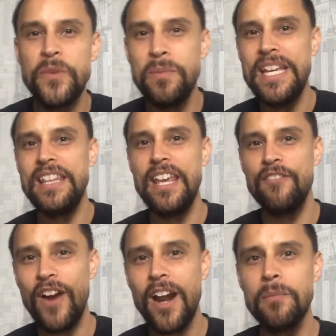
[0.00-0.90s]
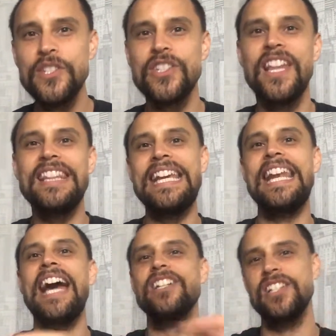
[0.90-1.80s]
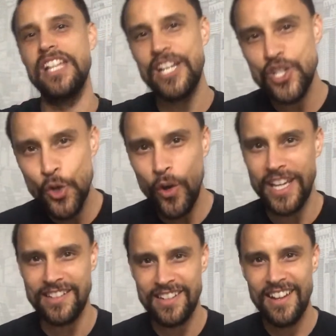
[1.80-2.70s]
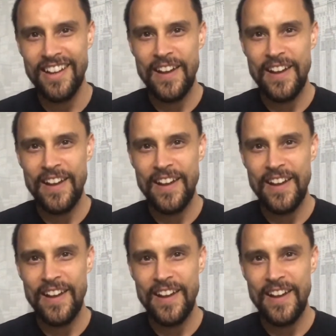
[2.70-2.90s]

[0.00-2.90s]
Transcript: to be in the environment so that they can actually enjoy it.